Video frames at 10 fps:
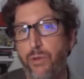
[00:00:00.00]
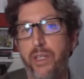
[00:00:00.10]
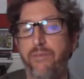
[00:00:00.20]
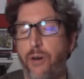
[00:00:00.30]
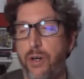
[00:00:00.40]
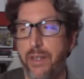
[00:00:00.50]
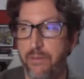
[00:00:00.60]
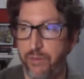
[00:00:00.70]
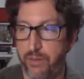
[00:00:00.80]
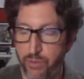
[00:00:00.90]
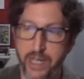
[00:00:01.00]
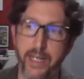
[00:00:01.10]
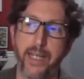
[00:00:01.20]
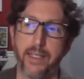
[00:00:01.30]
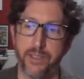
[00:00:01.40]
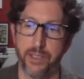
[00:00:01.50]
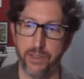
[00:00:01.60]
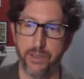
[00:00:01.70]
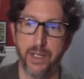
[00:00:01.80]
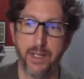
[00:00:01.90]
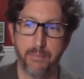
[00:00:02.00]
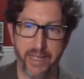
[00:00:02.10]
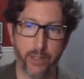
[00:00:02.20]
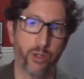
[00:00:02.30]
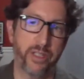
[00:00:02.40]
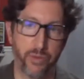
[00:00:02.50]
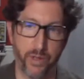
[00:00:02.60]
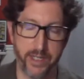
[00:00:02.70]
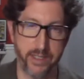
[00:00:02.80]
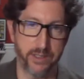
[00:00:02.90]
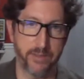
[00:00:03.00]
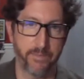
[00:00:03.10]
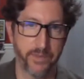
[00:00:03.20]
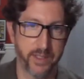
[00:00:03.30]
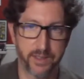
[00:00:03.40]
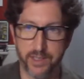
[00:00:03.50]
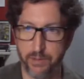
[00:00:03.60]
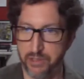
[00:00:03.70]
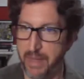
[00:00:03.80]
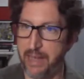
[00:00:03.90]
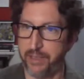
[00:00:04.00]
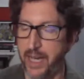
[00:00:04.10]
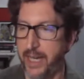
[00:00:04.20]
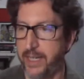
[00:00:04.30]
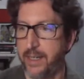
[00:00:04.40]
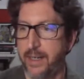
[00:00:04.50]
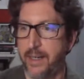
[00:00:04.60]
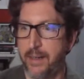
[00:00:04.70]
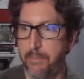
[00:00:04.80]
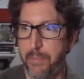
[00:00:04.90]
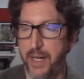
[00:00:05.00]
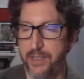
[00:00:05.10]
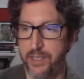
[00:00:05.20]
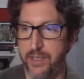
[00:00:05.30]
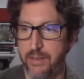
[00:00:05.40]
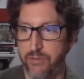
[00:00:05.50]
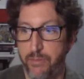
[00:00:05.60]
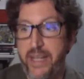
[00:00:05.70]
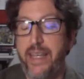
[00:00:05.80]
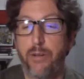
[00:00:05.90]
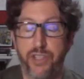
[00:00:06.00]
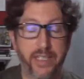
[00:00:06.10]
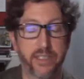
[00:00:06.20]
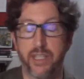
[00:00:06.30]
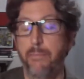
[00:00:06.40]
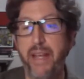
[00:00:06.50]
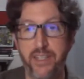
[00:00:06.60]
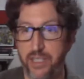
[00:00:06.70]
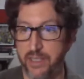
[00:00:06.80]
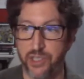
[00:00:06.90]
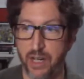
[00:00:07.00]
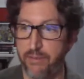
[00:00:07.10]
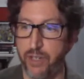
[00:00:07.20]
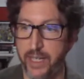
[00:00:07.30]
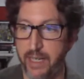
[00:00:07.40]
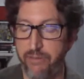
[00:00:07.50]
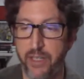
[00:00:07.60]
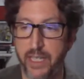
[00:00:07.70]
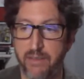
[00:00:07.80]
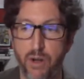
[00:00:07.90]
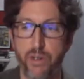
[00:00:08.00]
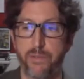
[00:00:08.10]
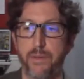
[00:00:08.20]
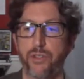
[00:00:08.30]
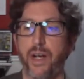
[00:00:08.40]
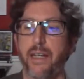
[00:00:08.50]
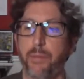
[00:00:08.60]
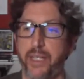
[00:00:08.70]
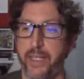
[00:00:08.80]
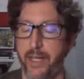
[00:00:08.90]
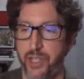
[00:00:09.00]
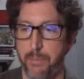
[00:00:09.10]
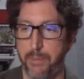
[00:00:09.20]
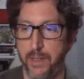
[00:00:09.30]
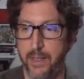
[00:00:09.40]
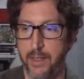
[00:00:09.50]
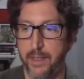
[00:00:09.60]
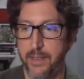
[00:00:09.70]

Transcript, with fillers: I didn't really fall in love with reading until my early 20s. Mm-hmm. So I was a math guy. But for me, that was like this amazing discovery. And I feel like I've always been trying to play catch up